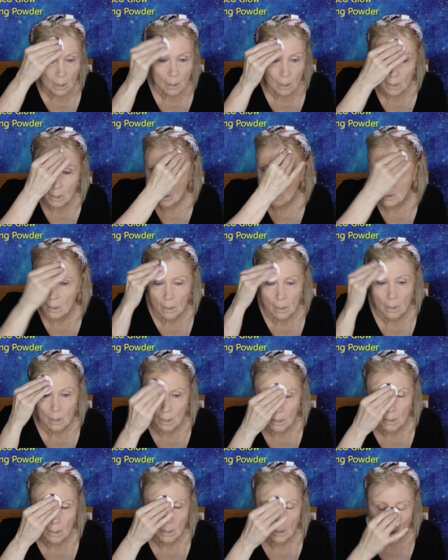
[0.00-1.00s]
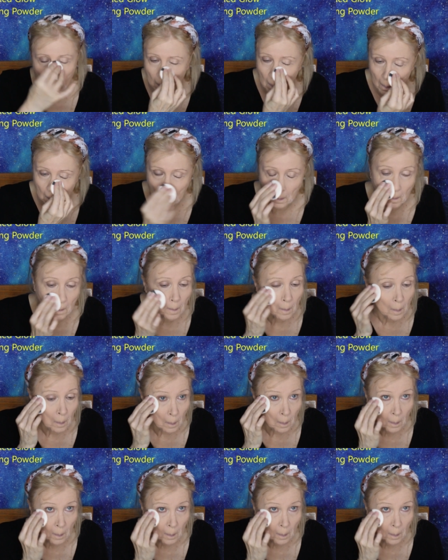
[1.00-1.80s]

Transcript: pressed in or all